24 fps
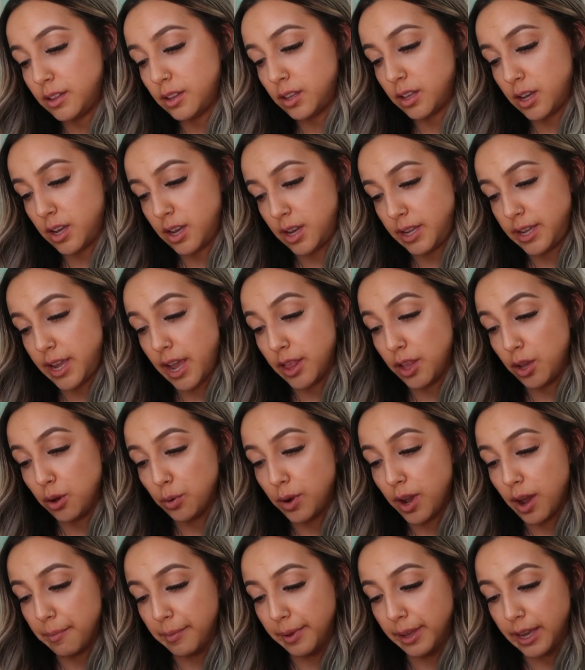the yellow
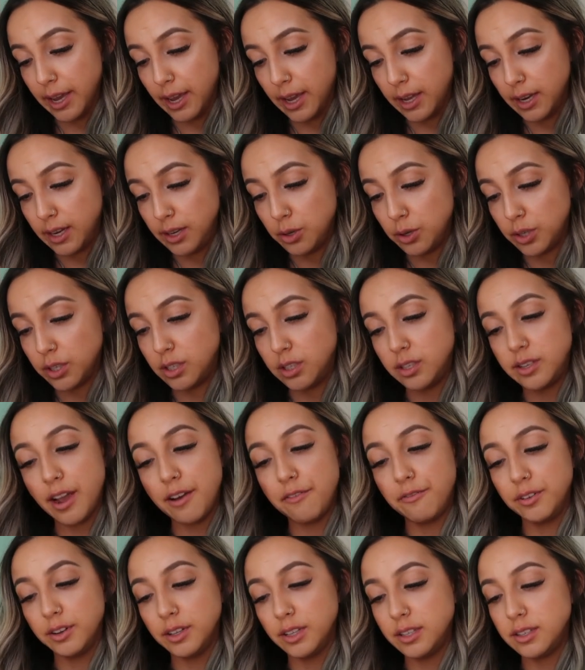coming in. You could
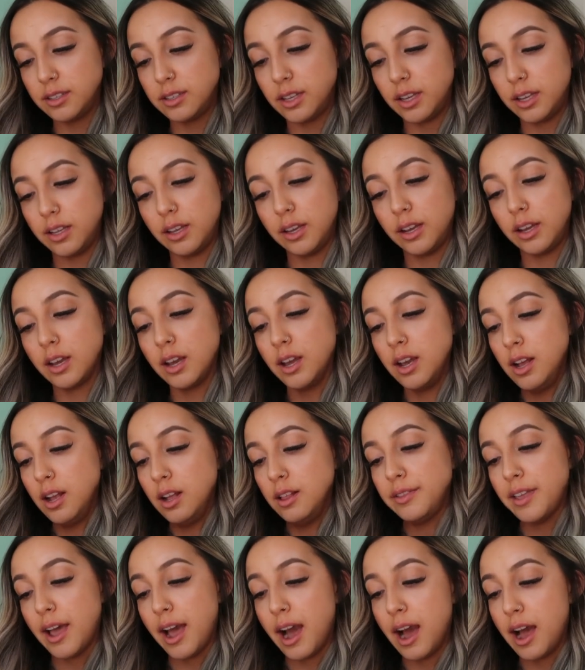definitely see
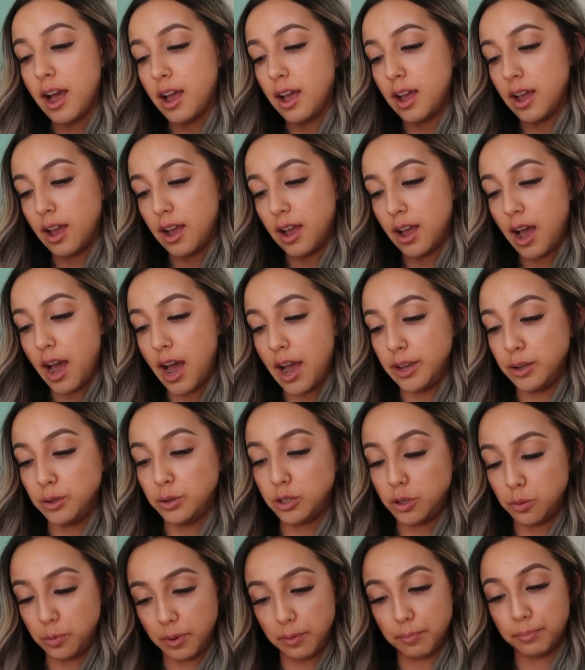that I
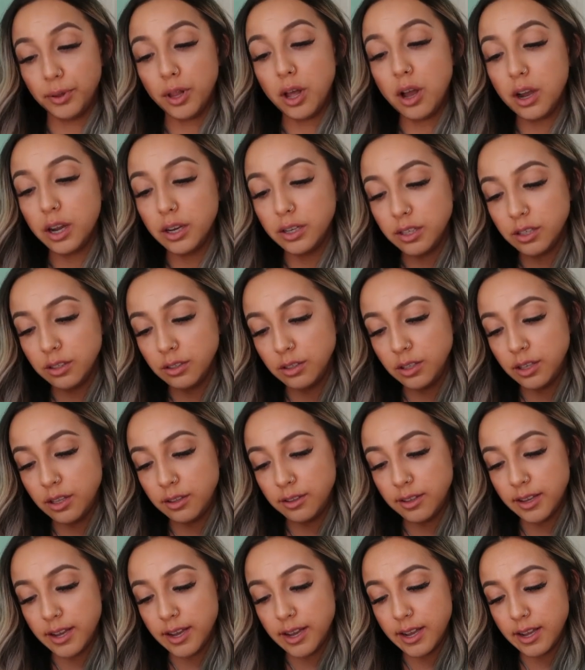used to be blonde
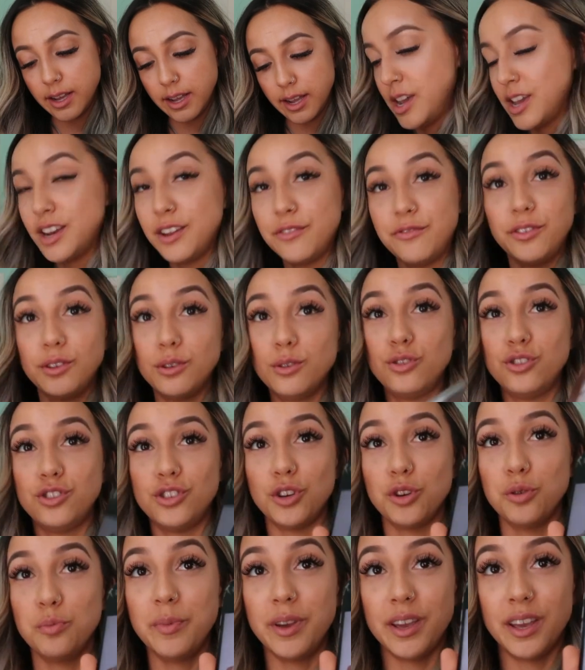underneath it. And if you
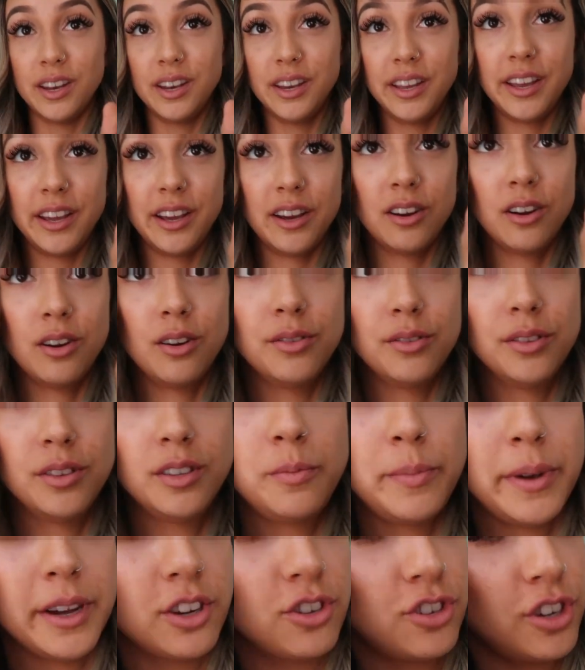zoom in here on this
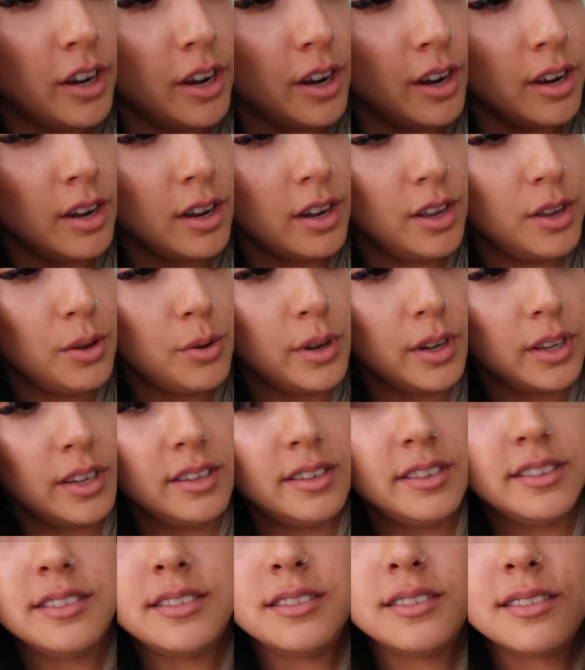picture, you could
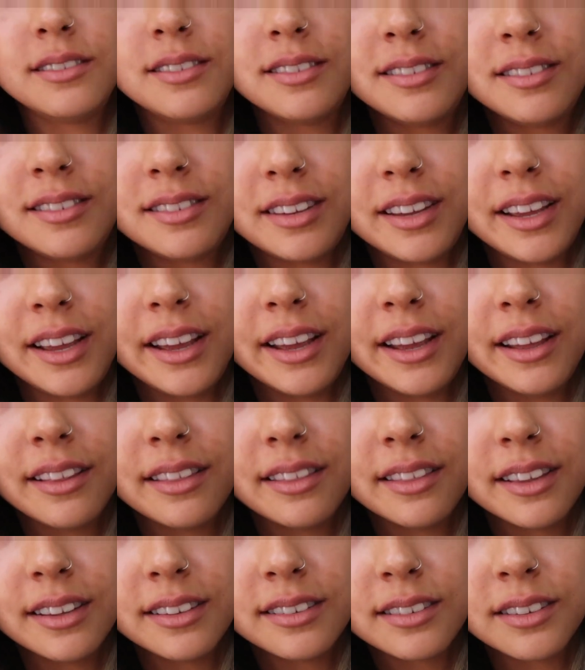see
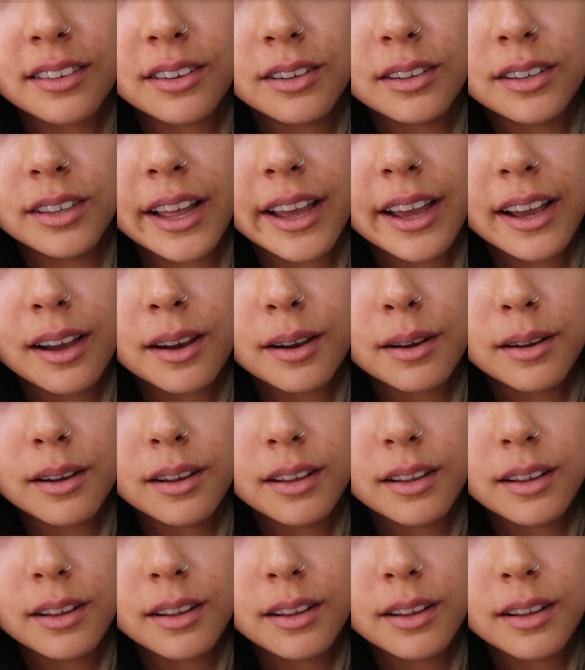this little like